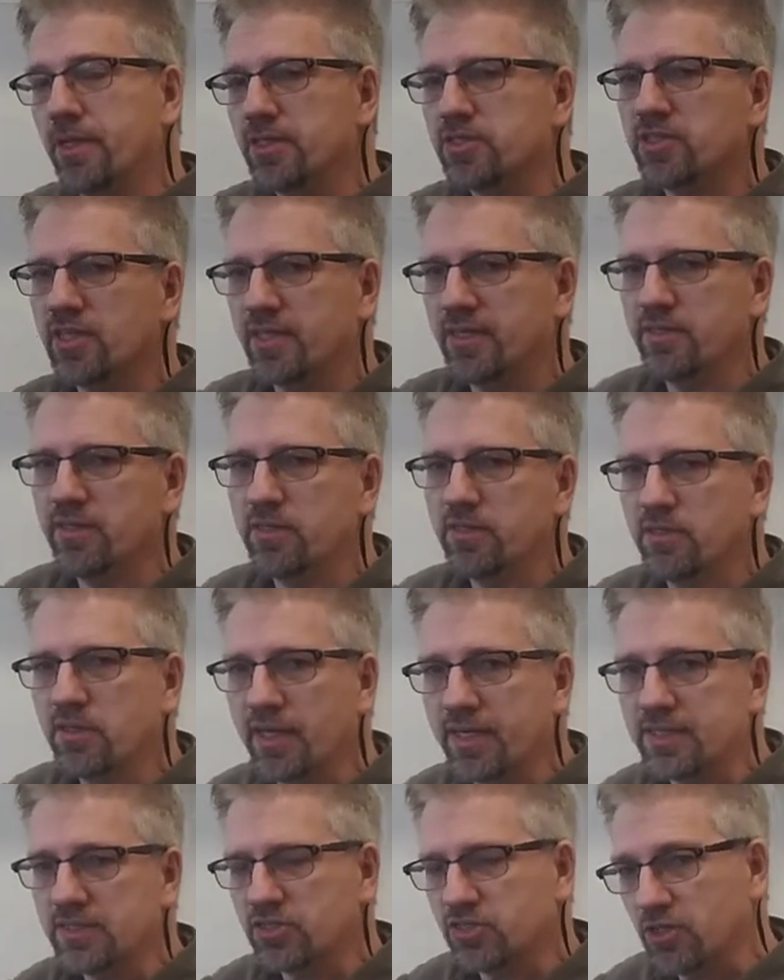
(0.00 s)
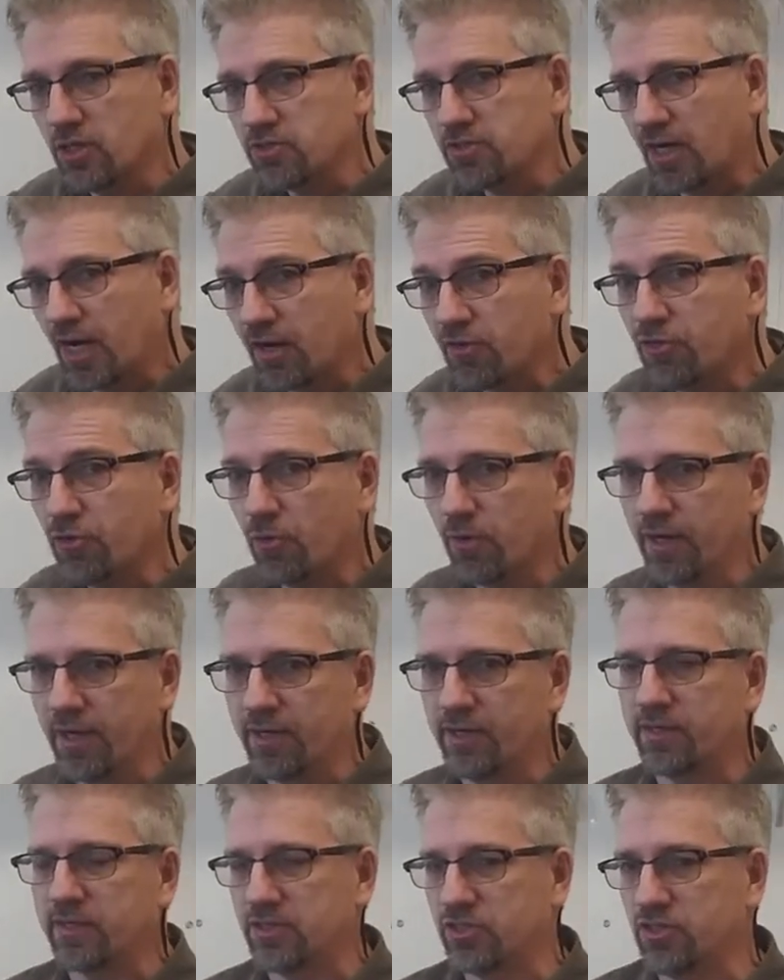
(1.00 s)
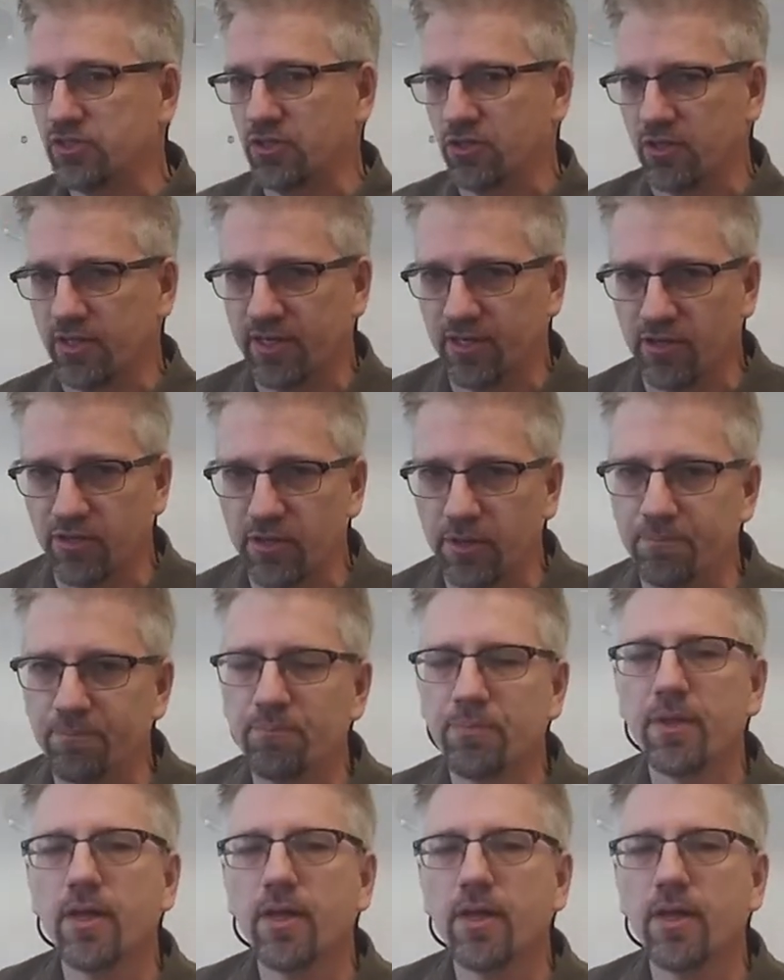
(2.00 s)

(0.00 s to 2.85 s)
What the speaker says: this and they can still talk through it and you can still hear them.